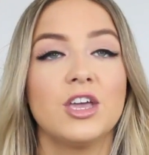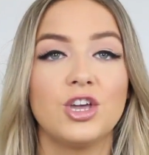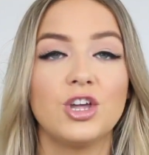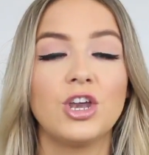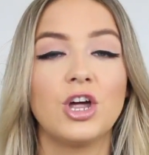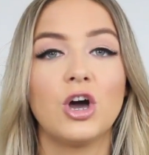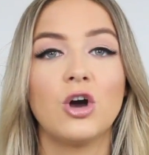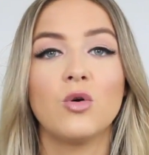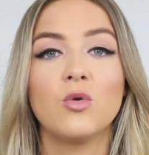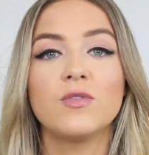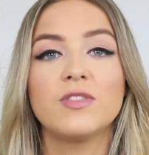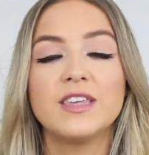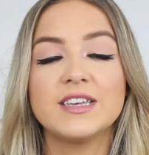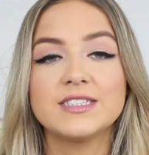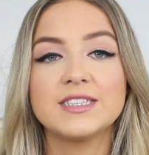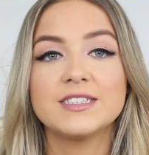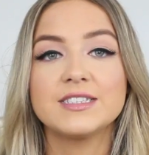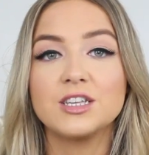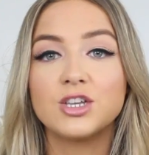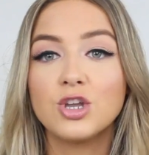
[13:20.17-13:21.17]
you know,
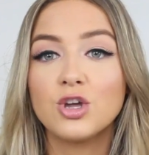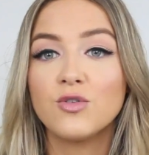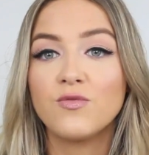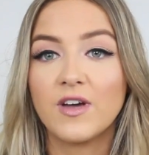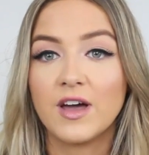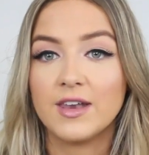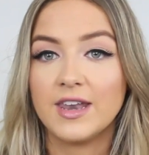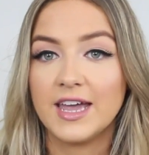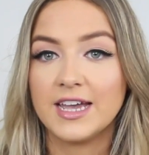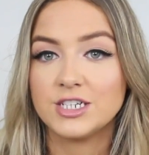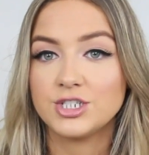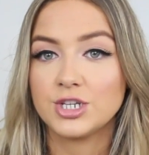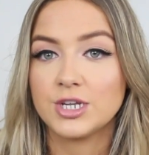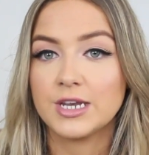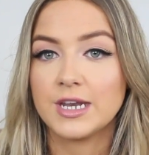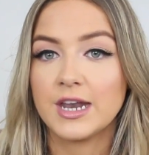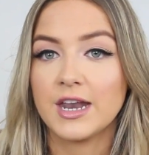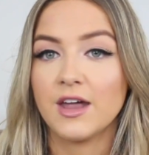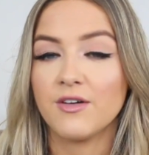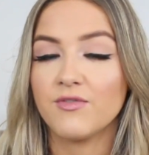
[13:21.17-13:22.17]
this is a new
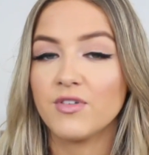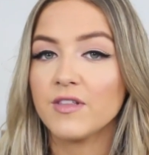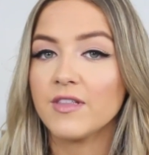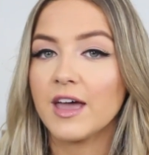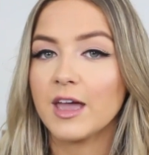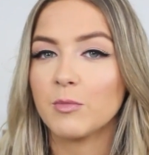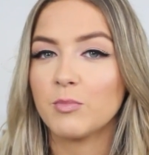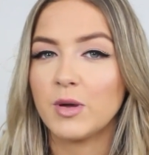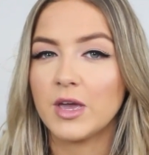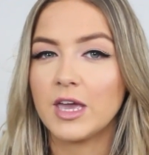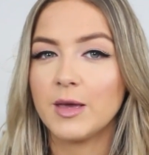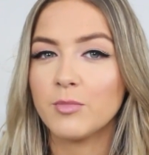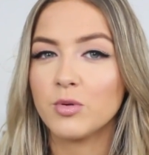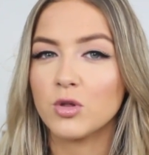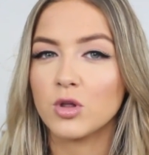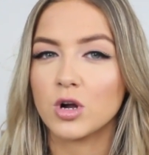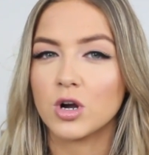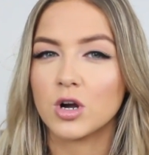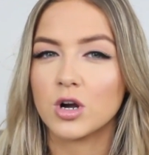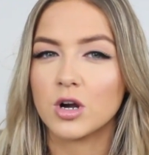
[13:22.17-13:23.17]
foundation and I feel like
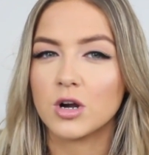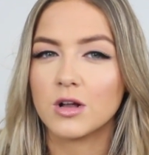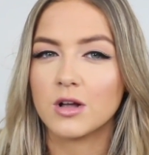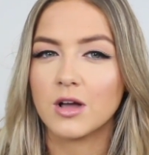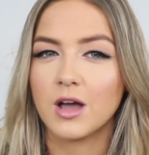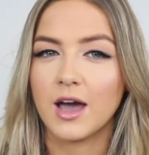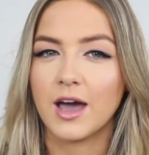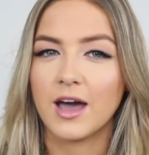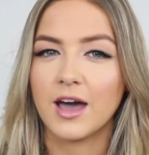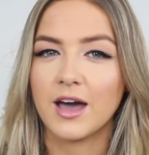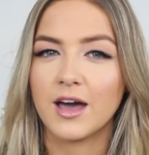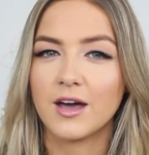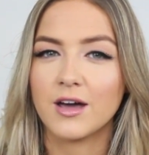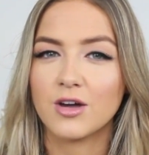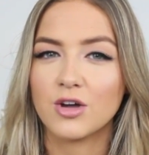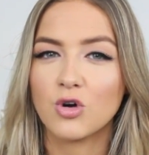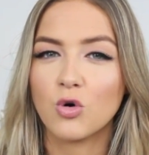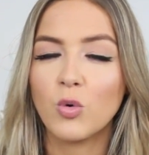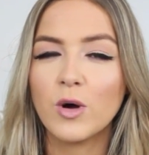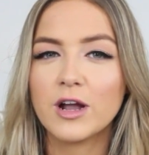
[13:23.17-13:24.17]
people
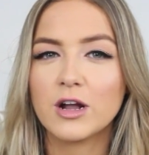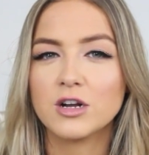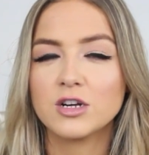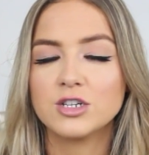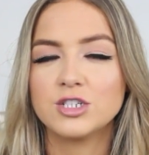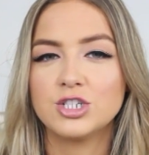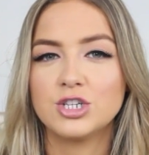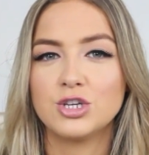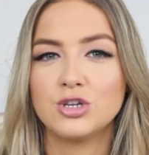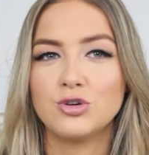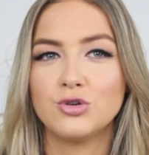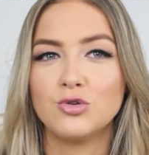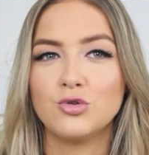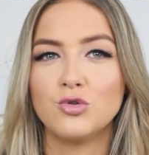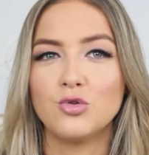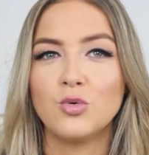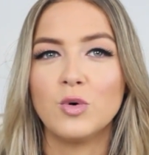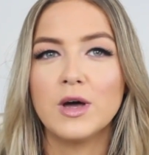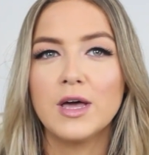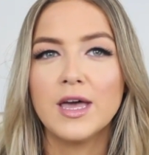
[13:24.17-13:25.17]
are quicker
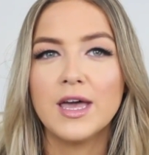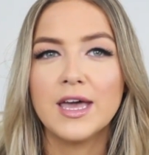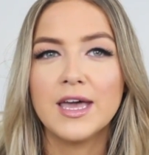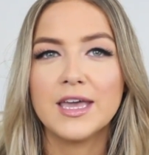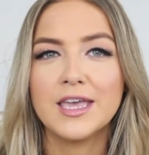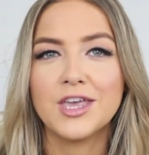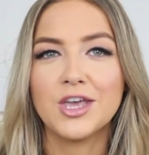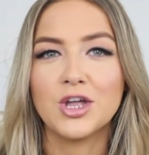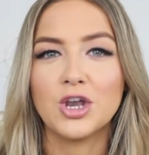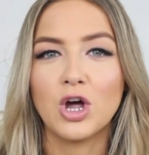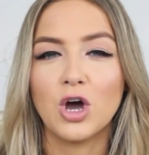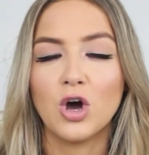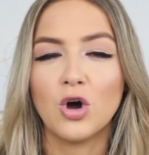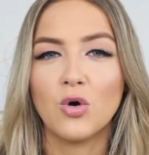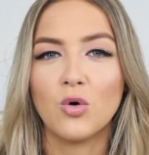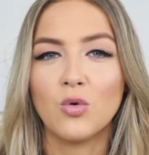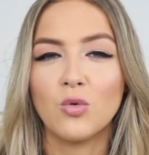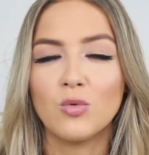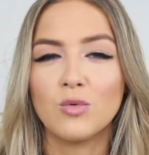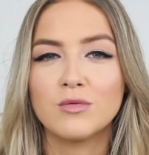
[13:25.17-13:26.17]
to, you
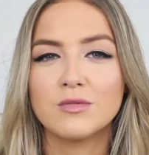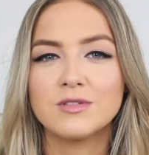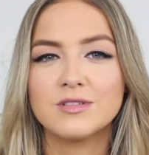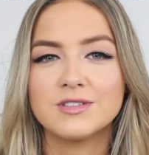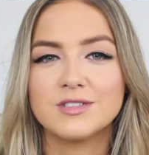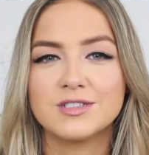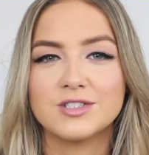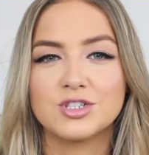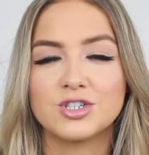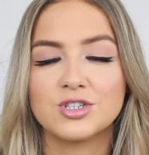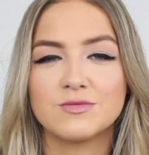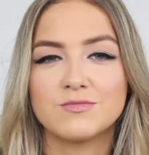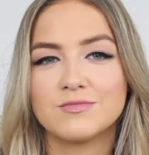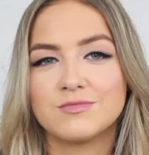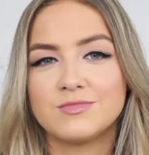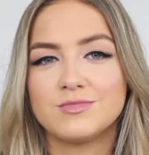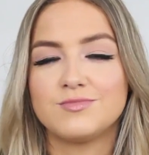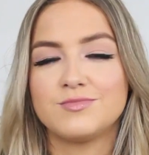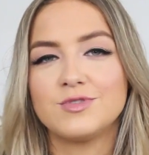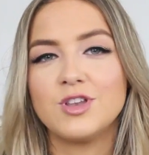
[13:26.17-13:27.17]
know,
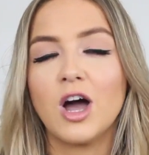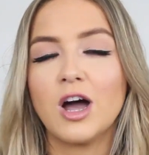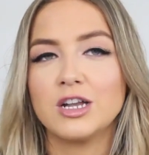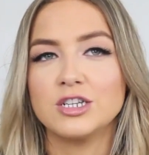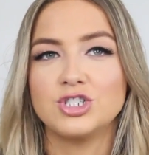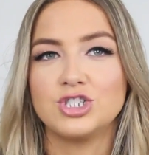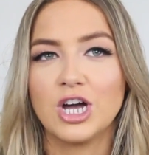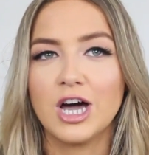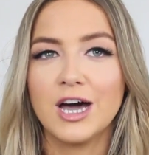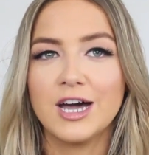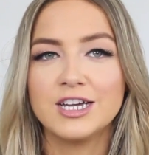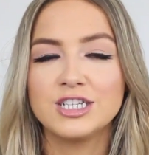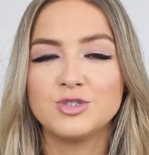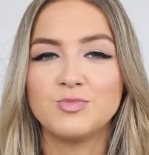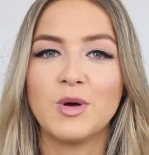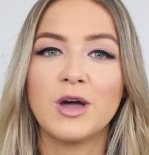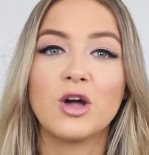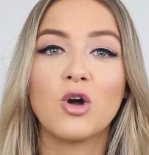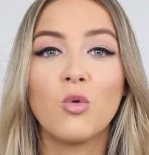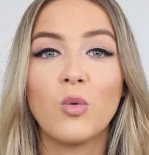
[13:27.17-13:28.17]
not
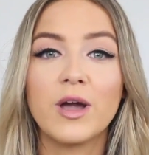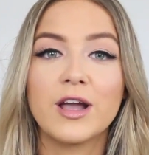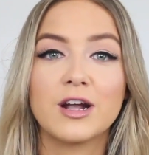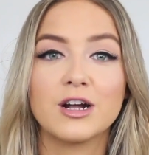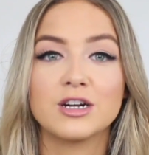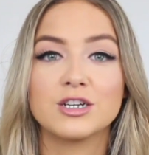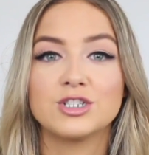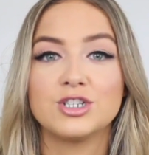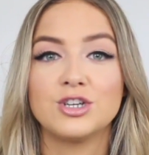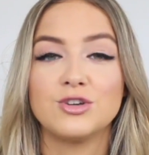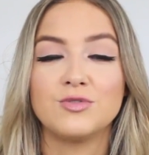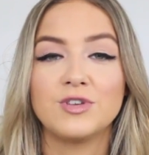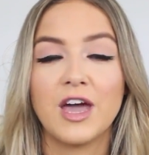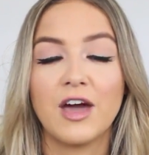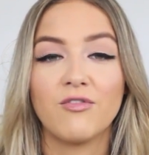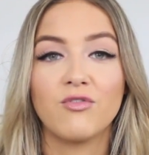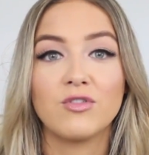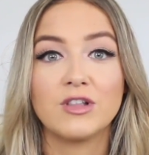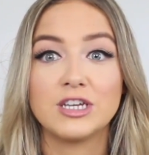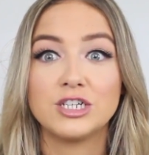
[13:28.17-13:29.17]
judge, but quicker to
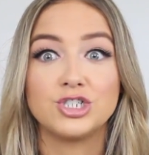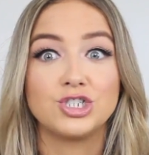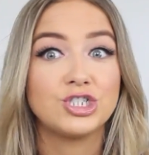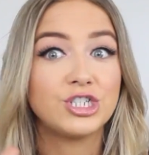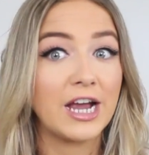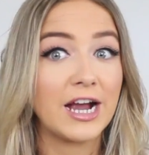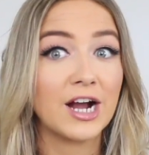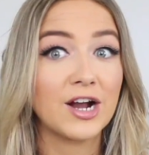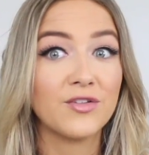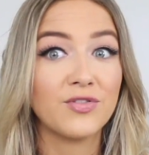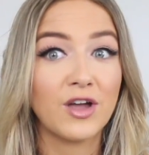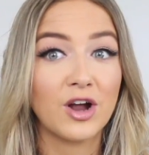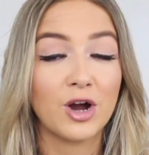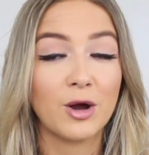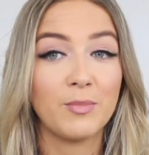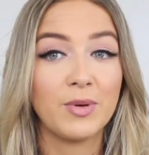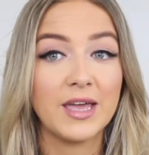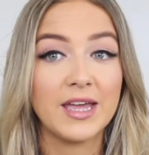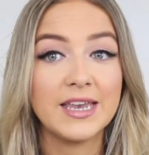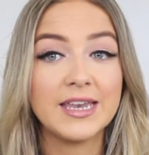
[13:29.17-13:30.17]
definitely share
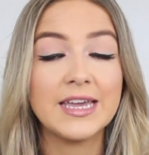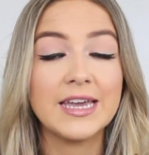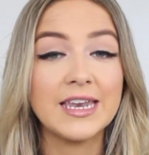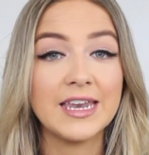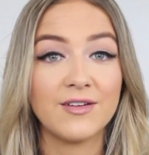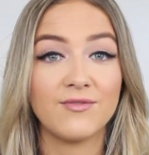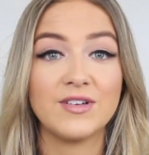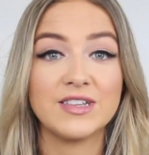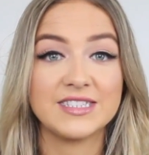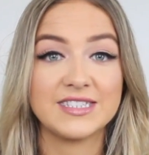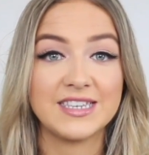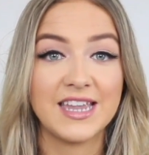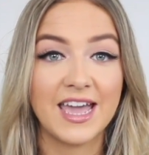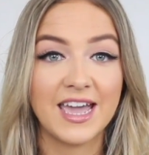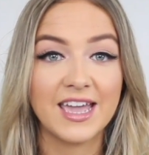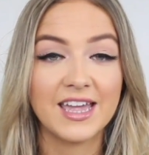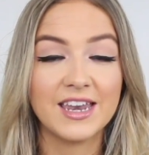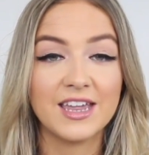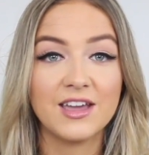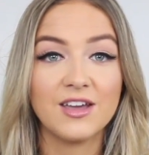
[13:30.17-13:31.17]
their opinion if it's
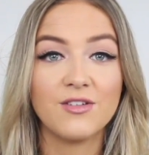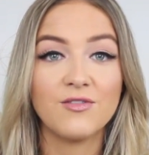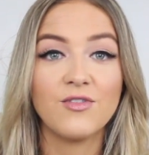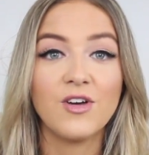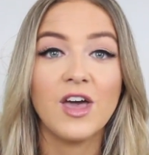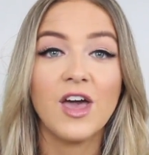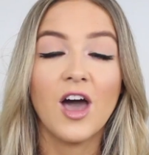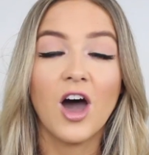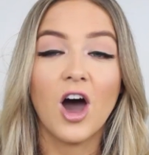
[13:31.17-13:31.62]
negative